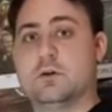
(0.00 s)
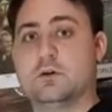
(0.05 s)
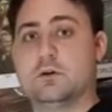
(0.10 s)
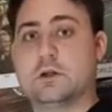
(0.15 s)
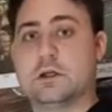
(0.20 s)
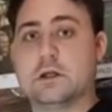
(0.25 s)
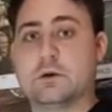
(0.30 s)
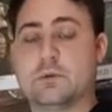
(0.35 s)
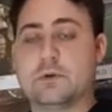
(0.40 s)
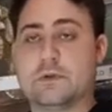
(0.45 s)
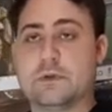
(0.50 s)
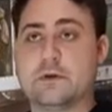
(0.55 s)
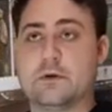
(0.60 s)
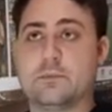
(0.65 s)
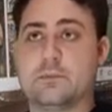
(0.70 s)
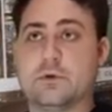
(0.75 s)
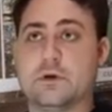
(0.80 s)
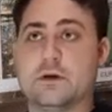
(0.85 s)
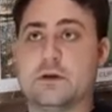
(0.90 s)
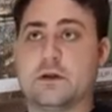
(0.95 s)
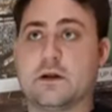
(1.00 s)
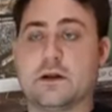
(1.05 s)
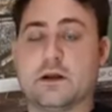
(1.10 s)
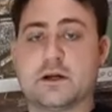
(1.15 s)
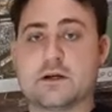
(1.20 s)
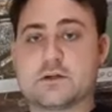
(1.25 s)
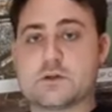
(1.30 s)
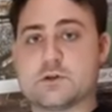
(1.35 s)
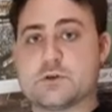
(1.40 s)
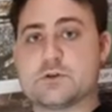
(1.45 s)
You know, whether it be that
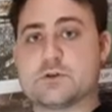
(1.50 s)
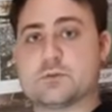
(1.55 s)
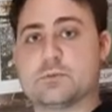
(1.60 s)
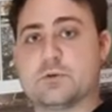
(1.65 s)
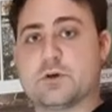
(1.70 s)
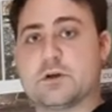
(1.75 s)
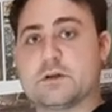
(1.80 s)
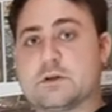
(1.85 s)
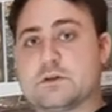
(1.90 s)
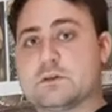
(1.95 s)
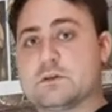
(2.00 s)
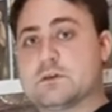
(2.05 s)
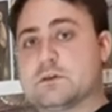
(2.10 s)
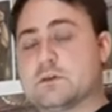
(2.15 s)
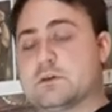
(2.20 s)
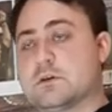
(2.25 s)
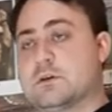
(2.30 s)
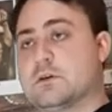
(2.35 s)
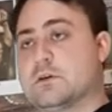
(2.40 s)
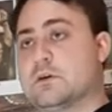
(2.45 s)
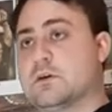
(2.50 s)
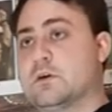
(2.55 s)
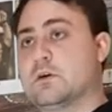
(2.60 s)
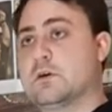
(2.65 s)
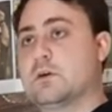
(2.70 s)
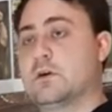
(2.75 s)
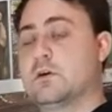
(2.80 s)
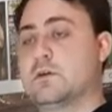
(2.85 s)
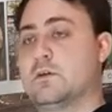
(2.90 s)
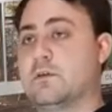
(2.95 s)
extra sprint,
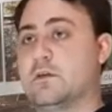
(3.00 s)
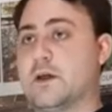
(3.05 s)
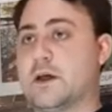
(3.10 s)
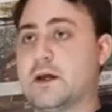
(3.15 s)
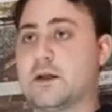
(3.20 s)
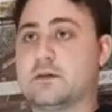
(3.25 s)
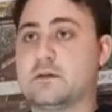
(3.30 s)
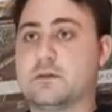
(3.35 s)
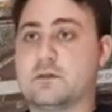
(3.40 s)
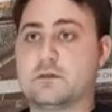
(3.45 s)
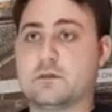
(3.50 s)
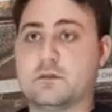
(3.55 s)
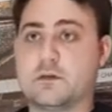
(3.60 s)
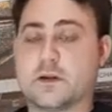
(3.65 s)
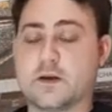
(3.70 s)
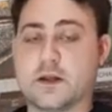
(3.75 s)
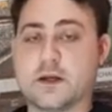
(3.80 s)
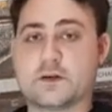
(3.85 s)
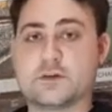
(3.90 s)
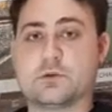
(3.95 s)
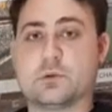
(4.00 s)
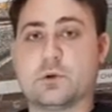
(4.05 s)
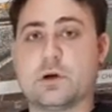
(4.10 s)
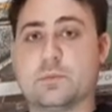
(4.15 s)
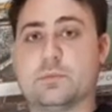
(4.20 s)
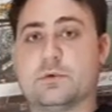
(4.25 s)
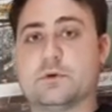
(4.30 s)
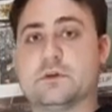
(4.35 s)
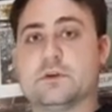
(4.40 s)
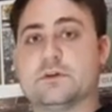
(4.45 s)
that extra
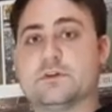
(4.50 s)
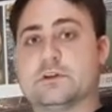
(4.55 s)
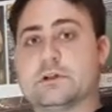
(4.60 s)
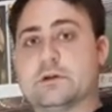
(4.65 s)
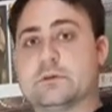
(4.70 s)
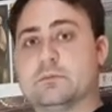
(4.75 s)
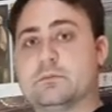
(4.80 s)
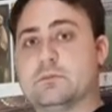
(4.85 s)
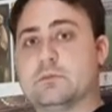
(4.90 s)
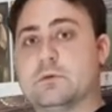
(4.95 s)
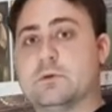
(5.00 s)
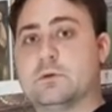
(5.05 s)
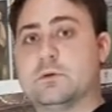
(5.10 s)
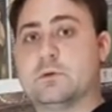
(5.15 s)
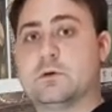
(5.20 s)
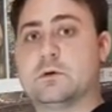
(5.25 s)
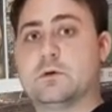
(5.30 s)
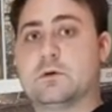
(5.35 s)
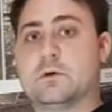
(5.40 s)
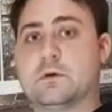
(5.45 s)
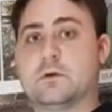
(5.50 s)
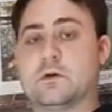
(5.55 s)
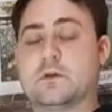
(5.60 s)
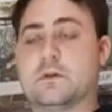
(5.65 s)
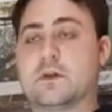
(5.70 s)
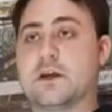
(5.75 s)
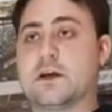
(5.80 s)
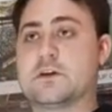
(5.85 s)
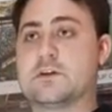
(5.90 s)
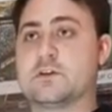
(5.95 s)
rep in the gym, you know,
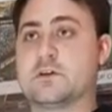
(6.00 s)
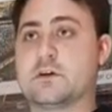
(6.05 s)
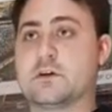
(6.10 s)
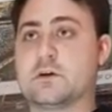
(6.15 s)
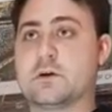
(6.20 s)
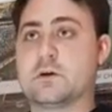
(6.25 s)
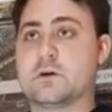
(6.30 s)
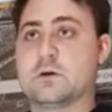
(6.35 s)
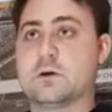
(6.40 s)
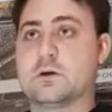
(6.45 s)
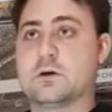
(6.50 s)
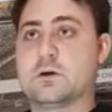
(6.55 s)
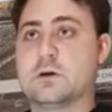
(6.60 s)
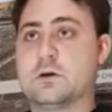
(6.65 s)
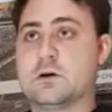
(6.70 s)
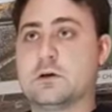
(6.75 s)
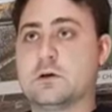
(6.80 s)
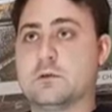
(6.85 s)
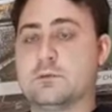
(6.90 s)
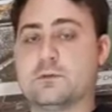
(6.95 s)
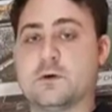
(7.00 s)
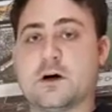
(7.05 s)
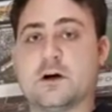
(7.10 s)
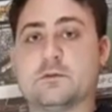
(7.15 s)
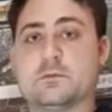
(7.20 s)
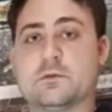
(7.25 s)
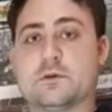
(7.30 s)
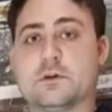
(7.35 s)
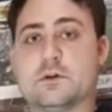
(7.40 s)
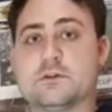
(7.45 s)
the extra
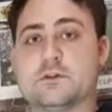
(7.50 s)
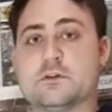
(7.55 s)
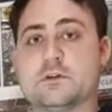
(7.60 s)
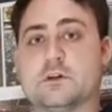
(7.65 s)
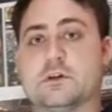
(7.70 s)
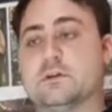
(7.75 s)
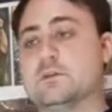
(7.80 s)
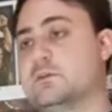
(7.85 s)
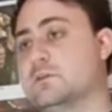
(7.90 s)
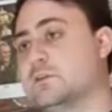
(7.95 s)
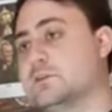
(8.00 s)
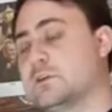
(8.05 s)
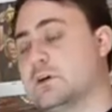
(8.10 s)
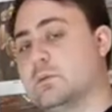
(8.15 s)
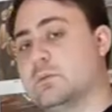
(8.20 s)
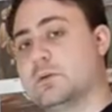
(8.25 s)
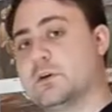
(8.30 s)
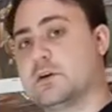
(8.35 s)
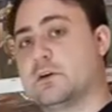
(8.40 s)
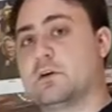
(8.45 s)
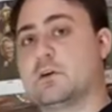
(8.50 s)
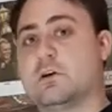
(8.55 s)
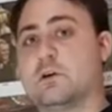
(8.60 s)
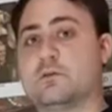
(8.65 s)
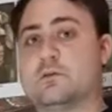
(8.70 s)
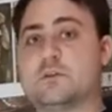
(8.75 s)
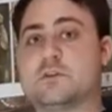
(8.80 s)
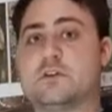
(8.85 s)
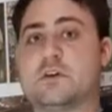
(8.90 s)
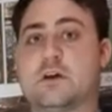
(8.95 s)
5 minutes you give to someone in a
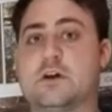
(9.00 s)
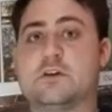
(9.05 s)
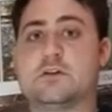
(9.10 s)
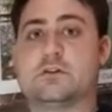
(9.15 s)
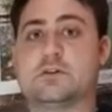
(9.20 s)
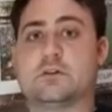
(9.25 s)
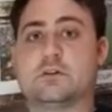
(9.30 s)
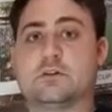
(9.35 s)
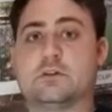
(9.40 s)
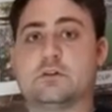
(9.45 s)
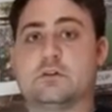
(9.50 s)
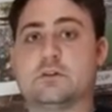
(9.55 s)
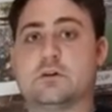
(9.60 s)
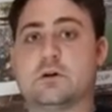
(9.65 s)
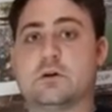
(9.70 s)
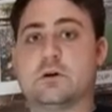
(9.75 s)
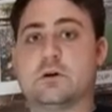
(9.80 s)
conversation,